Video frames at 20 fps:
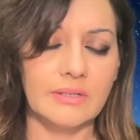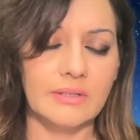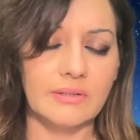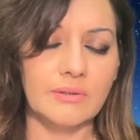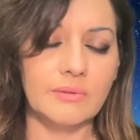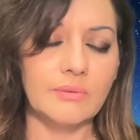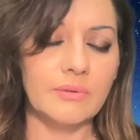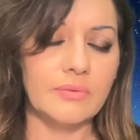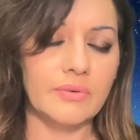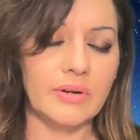
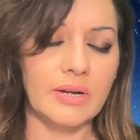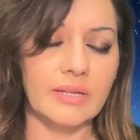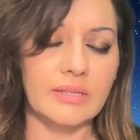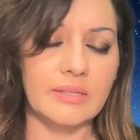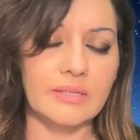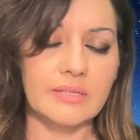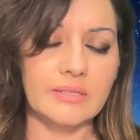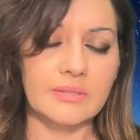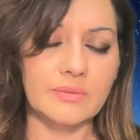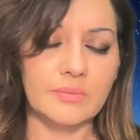you will ride
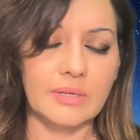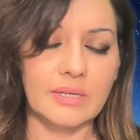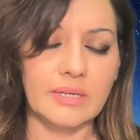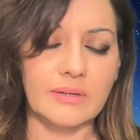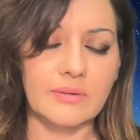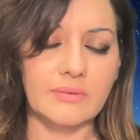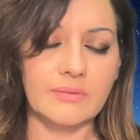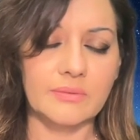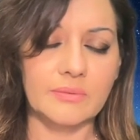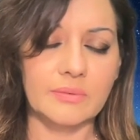these
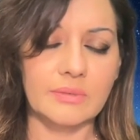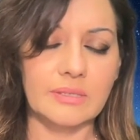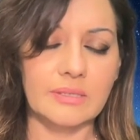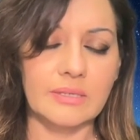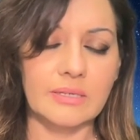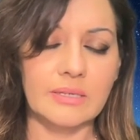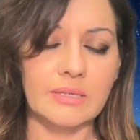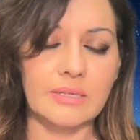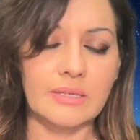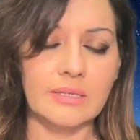waves with
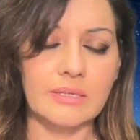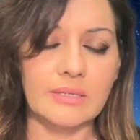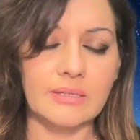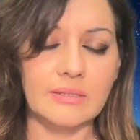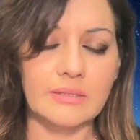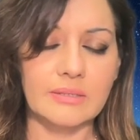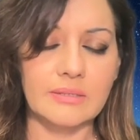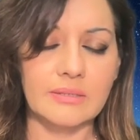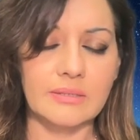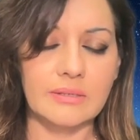
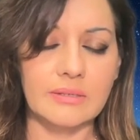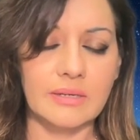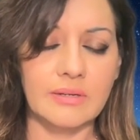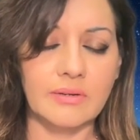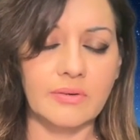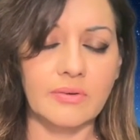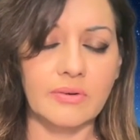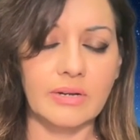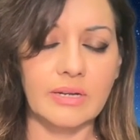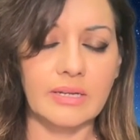ease
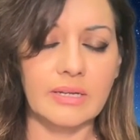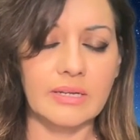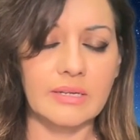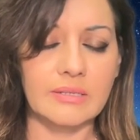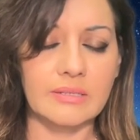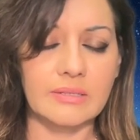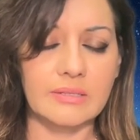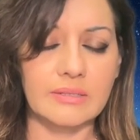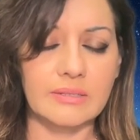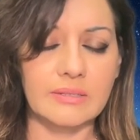and
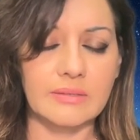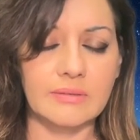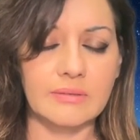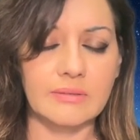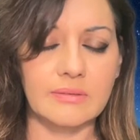grace